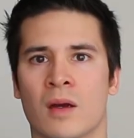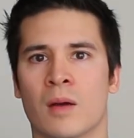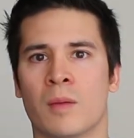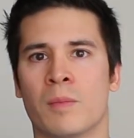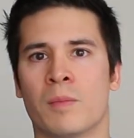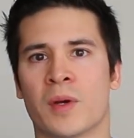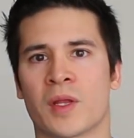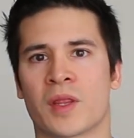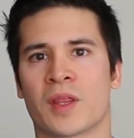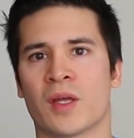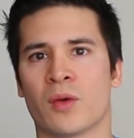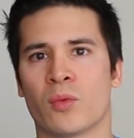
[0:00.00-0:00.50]

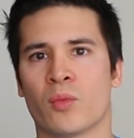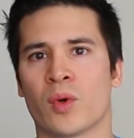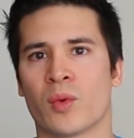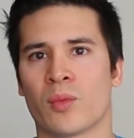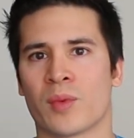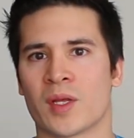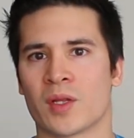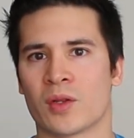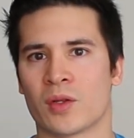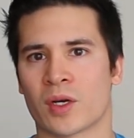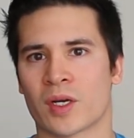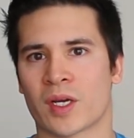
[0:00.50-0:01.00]
But then when
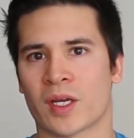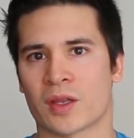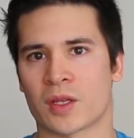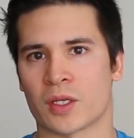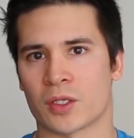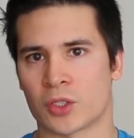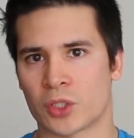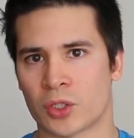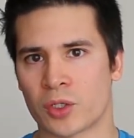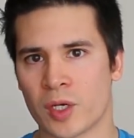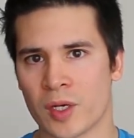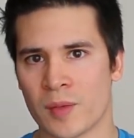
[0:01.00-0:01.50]
we look at
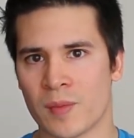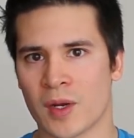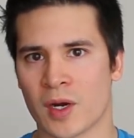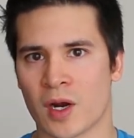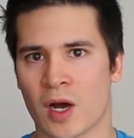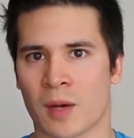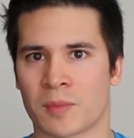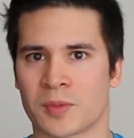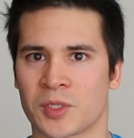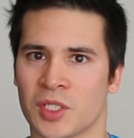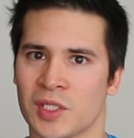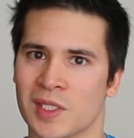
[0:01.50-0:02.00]
the treatment
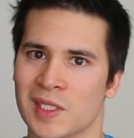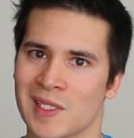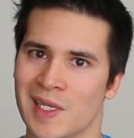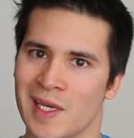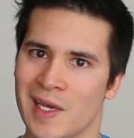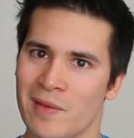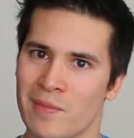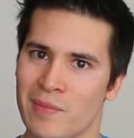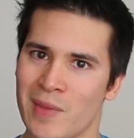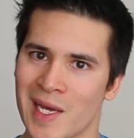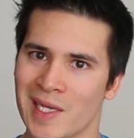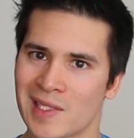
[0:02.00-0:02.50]

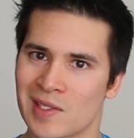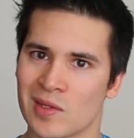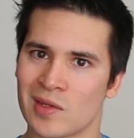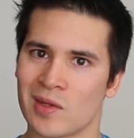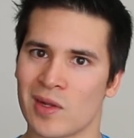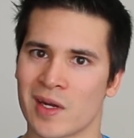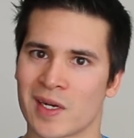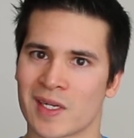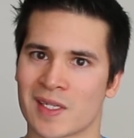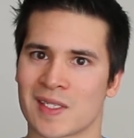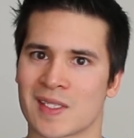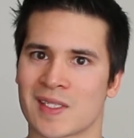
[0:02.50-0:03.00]
options, it makes a
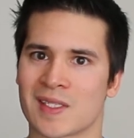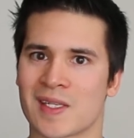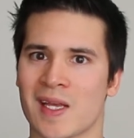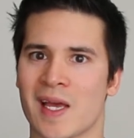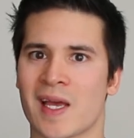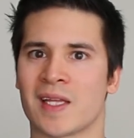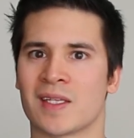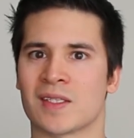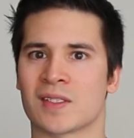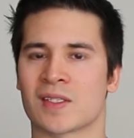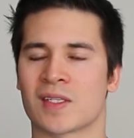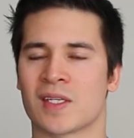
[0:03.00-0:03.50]
lot of
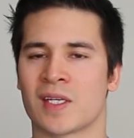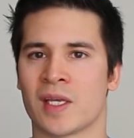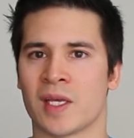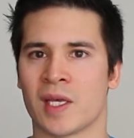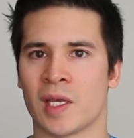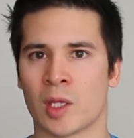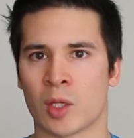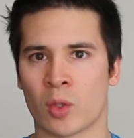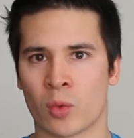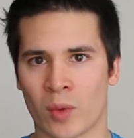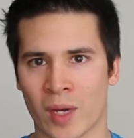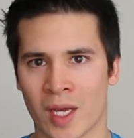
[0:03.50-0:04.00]
sense
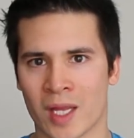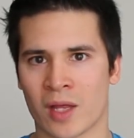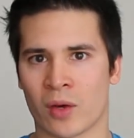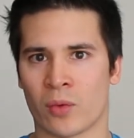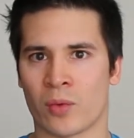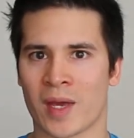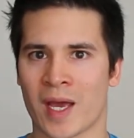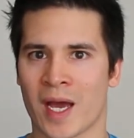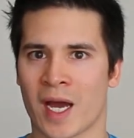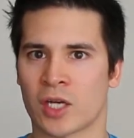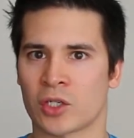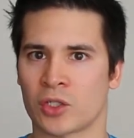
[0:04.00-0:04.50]
in the way
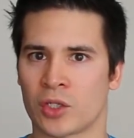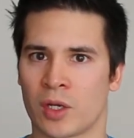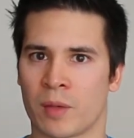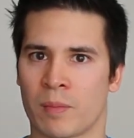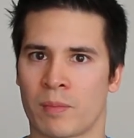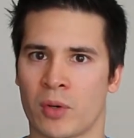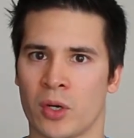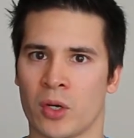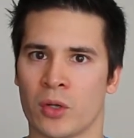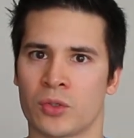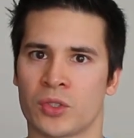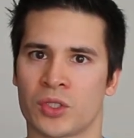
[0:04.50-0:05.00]
that we actually
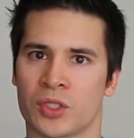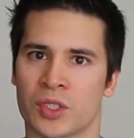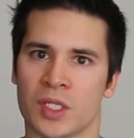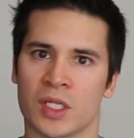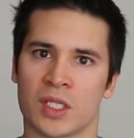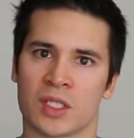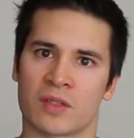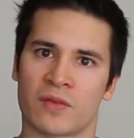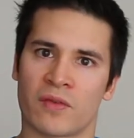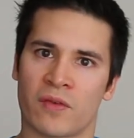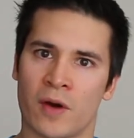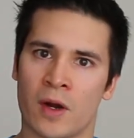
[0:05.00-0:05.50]
approach
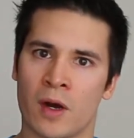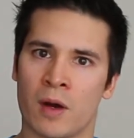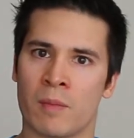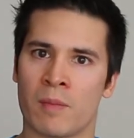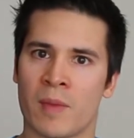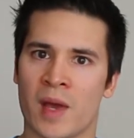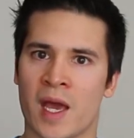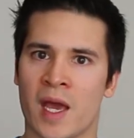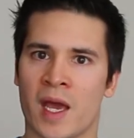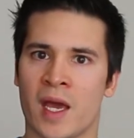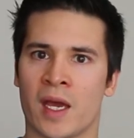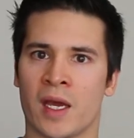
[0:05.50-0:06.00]
these
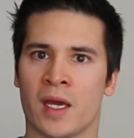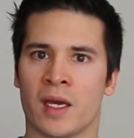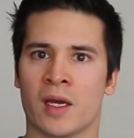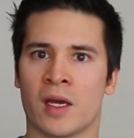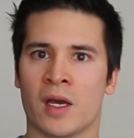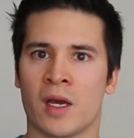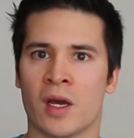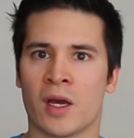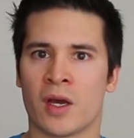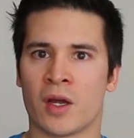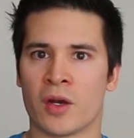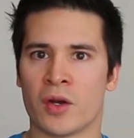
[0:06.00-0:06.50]
from
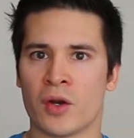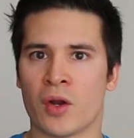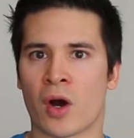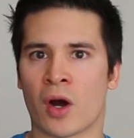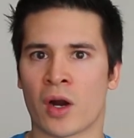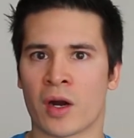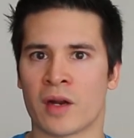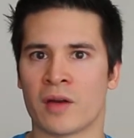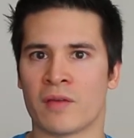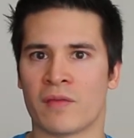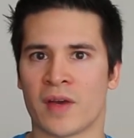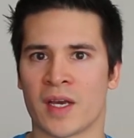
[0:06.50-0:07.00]
a
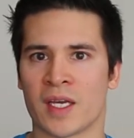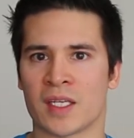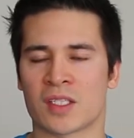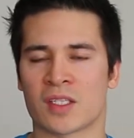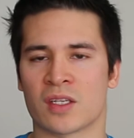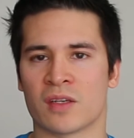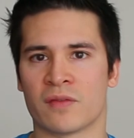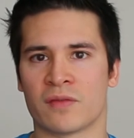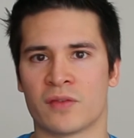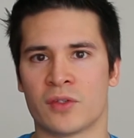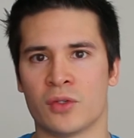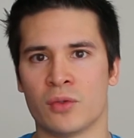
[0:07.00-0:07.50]

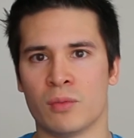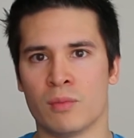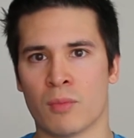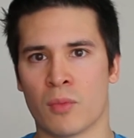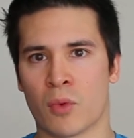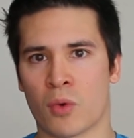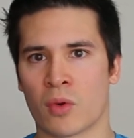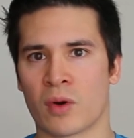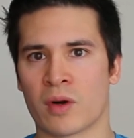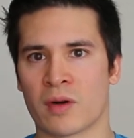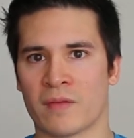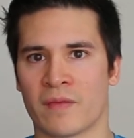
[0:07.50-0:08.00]
non-invasive to
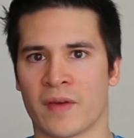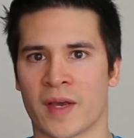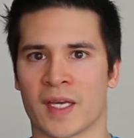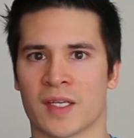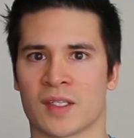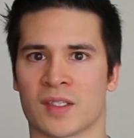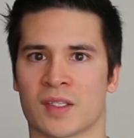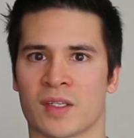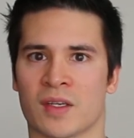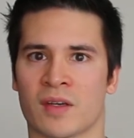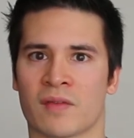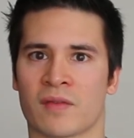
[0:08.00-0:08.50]
more
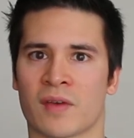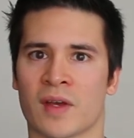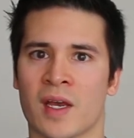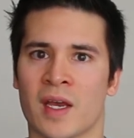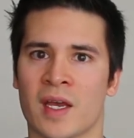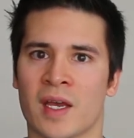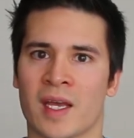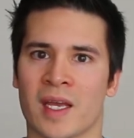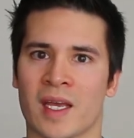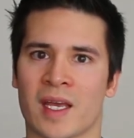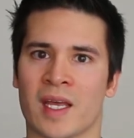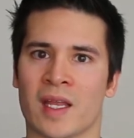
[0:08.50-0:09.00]
invasive,
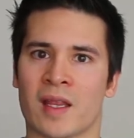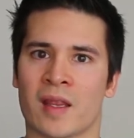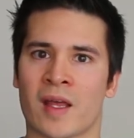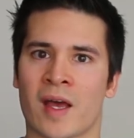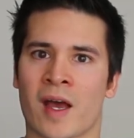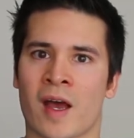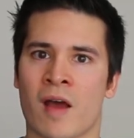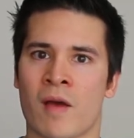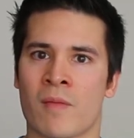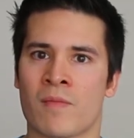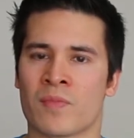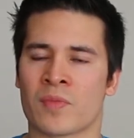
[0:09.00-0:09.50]
in
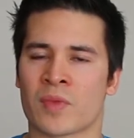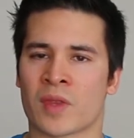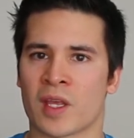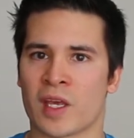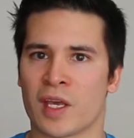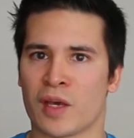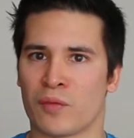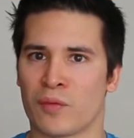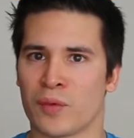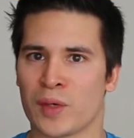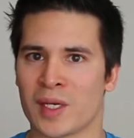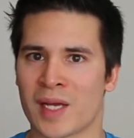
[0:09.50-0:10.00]
that
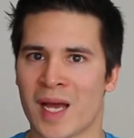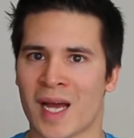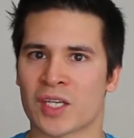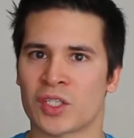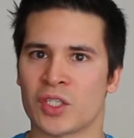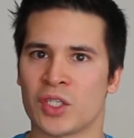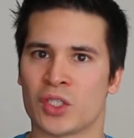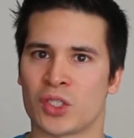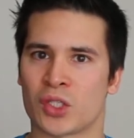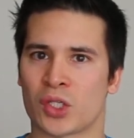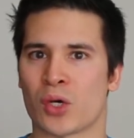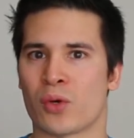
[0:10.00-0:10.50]
if we
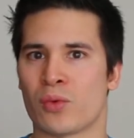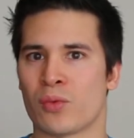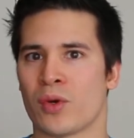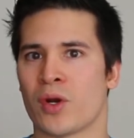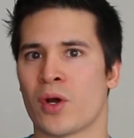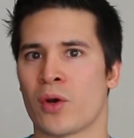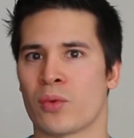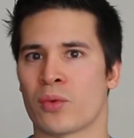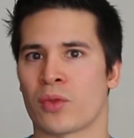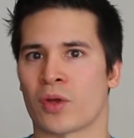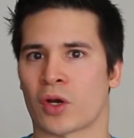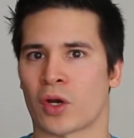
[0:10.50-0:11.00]
actually don't
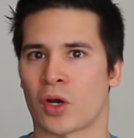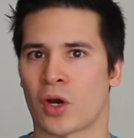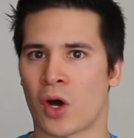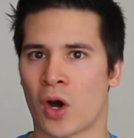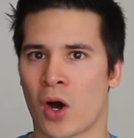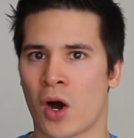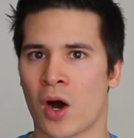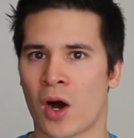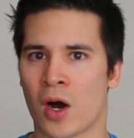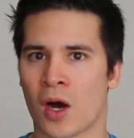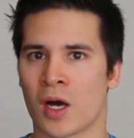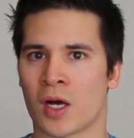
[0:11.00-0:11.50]
know the
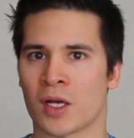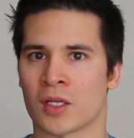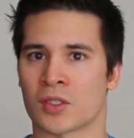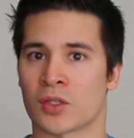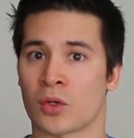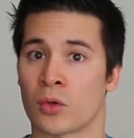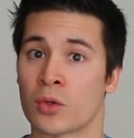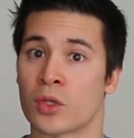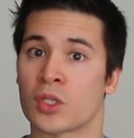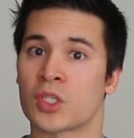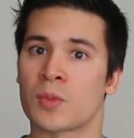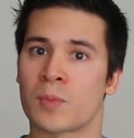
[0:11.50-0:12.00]

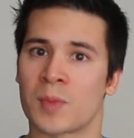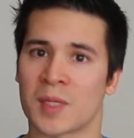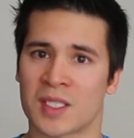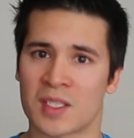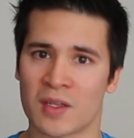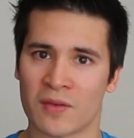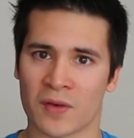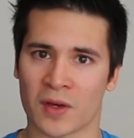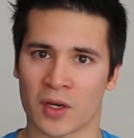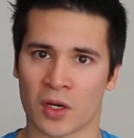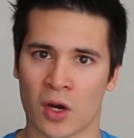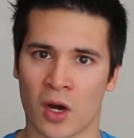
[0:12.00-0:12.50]
cause or the
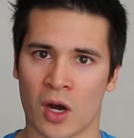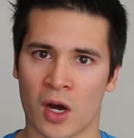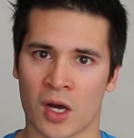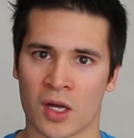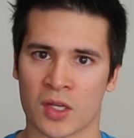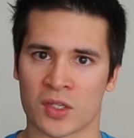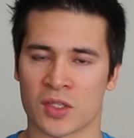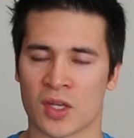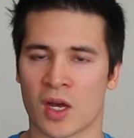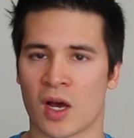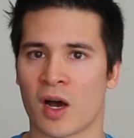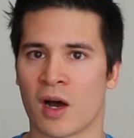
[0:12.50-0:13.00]
specific
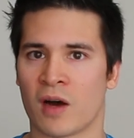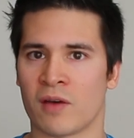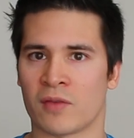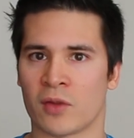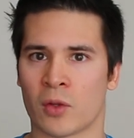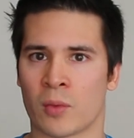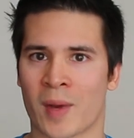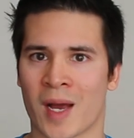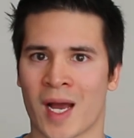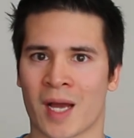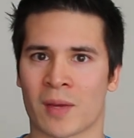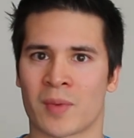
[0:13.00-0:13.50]
cause of
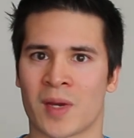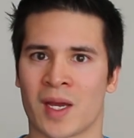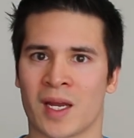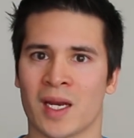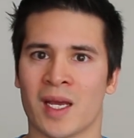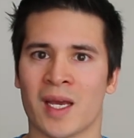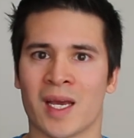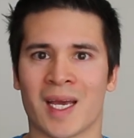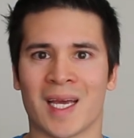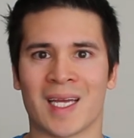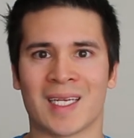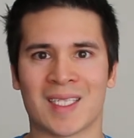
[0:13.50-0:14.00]
low back
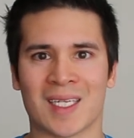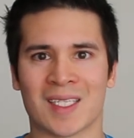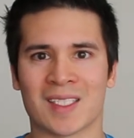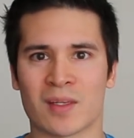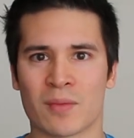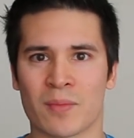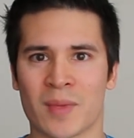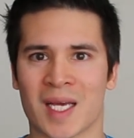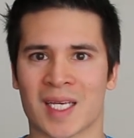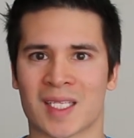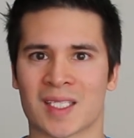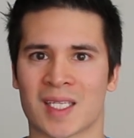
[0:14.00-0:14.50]
pain, it
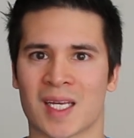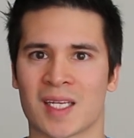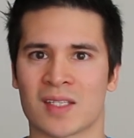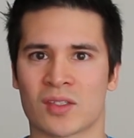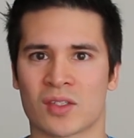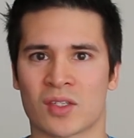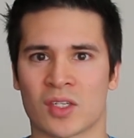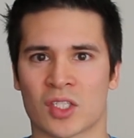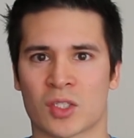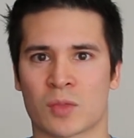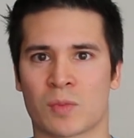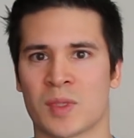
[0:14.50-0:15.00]
doesn't make
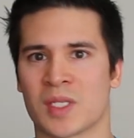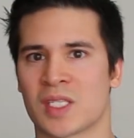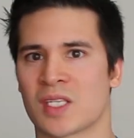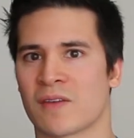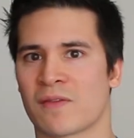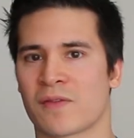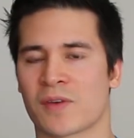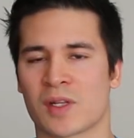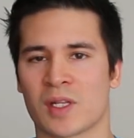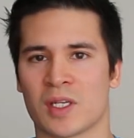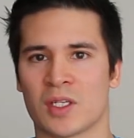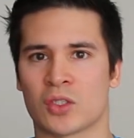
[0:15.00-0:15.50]
sense to
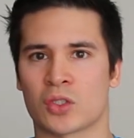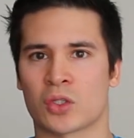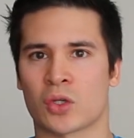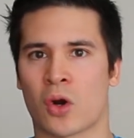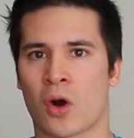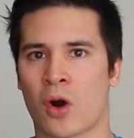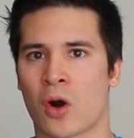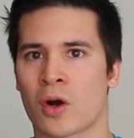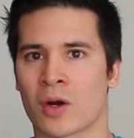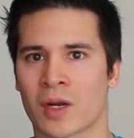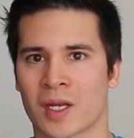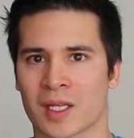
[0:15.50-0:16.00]
specifically
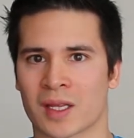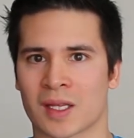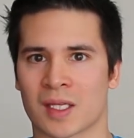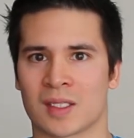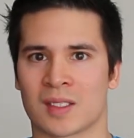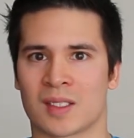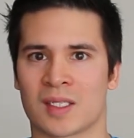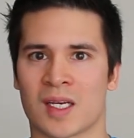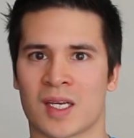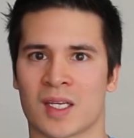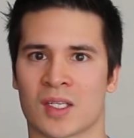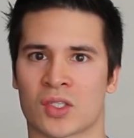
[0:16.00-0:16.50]
target
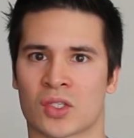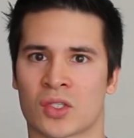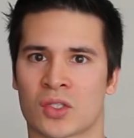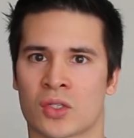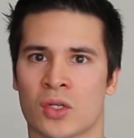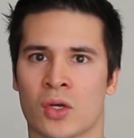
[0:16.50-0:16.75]
the disc.